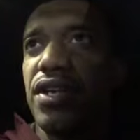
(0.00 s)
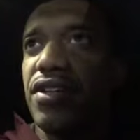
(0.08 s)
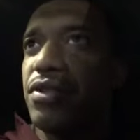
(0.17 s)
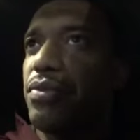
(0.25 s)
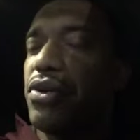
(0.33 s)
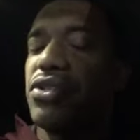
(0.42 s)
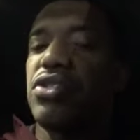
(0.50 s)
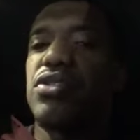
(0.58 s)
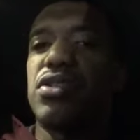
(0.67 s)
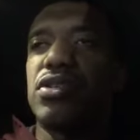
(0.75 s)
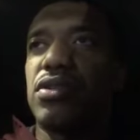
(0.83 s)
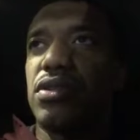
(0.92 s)
You have to purchase
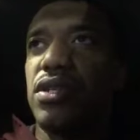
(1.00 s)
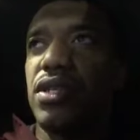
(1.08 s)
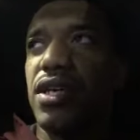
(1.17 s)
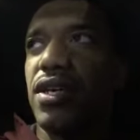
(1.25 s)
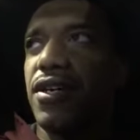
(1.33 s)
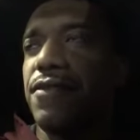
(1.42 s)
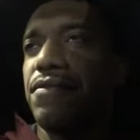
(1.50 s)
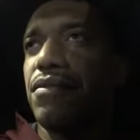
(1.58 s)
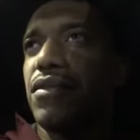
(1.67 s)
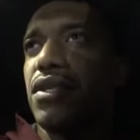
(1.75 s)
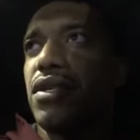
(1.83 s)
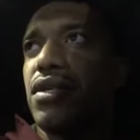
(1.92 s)
the
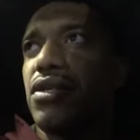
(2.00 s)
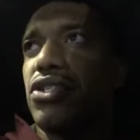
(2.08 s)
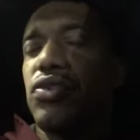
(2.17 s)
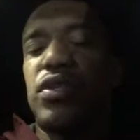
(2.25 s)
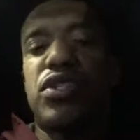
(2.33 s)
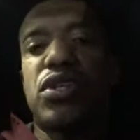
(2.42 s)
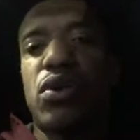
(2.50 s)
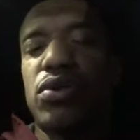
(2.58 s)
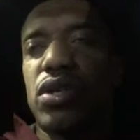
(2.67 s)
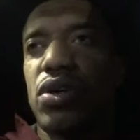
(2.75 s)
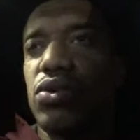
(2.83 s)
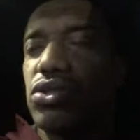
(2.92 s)
trench
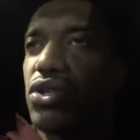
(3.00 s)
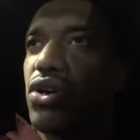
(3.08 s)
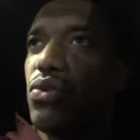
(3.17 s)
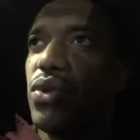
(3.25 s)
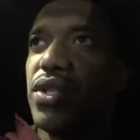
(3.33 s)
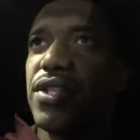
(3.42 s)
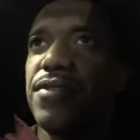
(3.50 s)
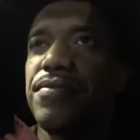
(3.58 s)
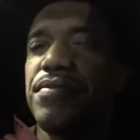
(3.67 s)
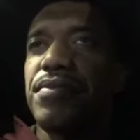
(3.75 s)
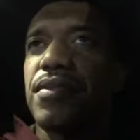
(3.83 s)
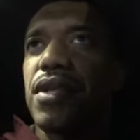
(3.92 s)
coat that goes along with it.
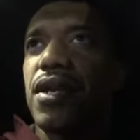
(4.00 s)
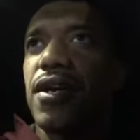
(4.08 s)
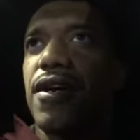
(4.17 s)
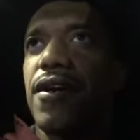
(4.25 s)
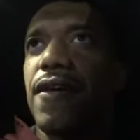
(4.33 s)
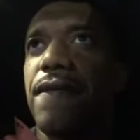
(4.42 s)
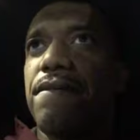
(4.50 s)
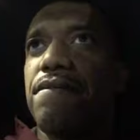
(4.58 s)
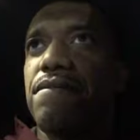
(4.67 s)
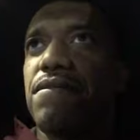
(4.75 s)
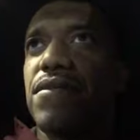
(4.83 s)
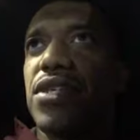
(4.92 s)

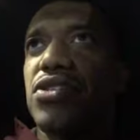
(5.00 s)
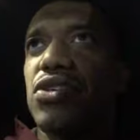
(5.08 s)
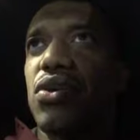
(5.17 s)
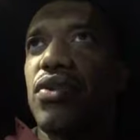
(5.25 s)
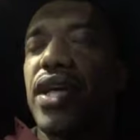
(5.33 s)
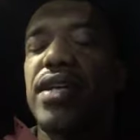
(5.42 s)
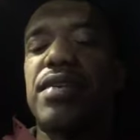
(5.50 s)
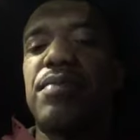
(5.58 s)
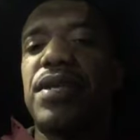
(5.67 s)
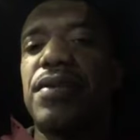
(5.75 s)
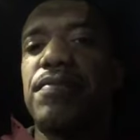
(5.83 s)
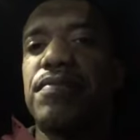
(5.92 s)
So that can
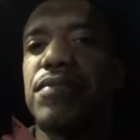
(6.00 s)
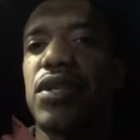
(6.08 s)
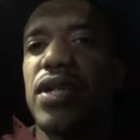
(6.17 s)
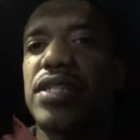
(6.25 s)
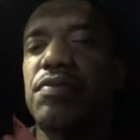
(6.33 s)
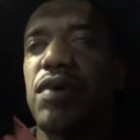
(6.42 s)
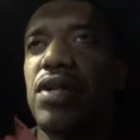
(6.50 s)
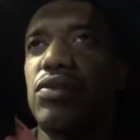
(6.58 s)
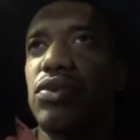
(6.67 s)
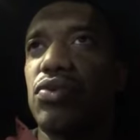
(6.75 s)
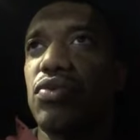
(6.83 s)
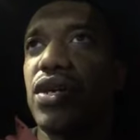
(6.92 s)
be, that's probably
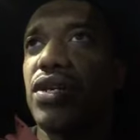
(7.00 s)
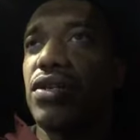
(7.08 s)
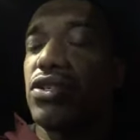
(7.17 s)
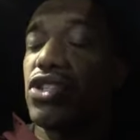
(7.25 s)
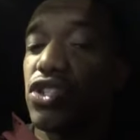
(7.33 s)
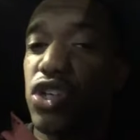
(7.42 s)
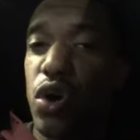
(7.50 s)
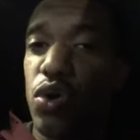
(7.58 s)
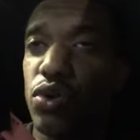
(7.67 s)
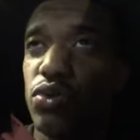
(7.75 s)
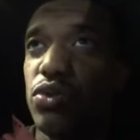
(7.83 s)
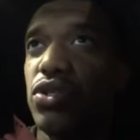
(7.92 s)
going to run
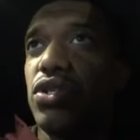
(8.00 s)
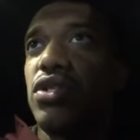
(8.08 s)
total.